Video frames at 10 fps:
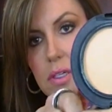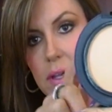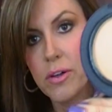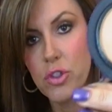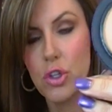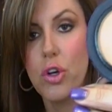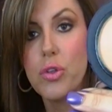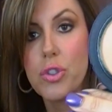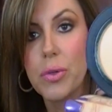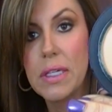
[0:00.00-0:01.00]
containers
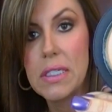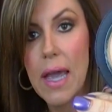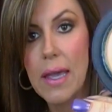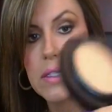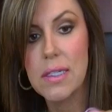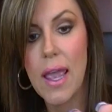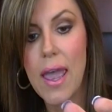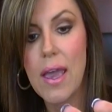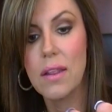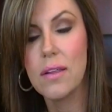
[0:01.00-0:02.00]
closed really tight
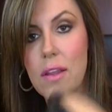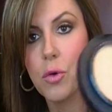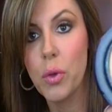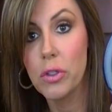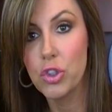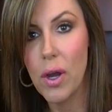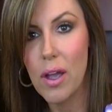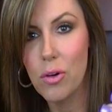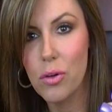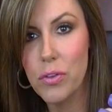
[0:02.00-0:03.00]
and that they will dry
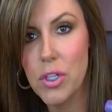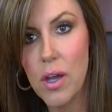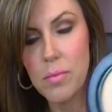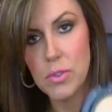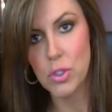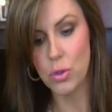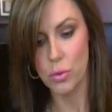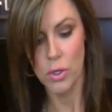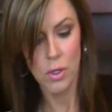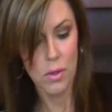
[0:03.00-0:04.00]
out over time.
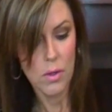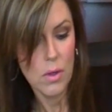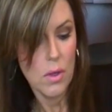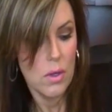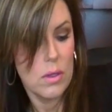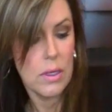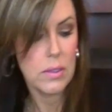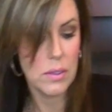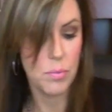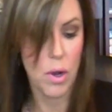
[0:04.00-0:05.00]
So
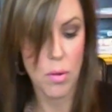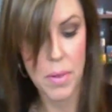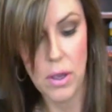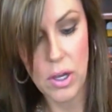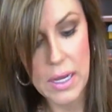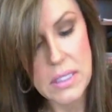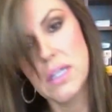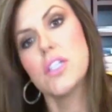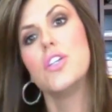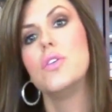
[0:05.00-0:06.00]
it's probably a good
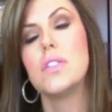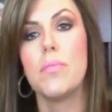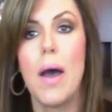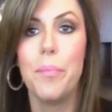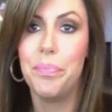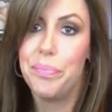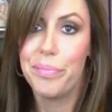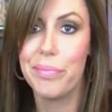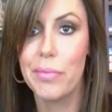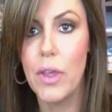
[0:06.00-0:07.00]
idea to use them up,
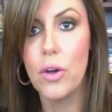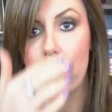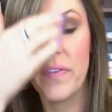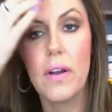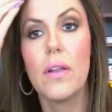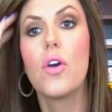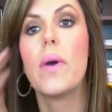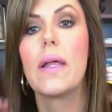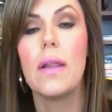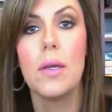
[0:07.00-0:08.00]
fairly
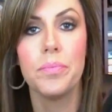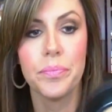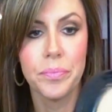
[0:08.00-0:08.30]
quickly.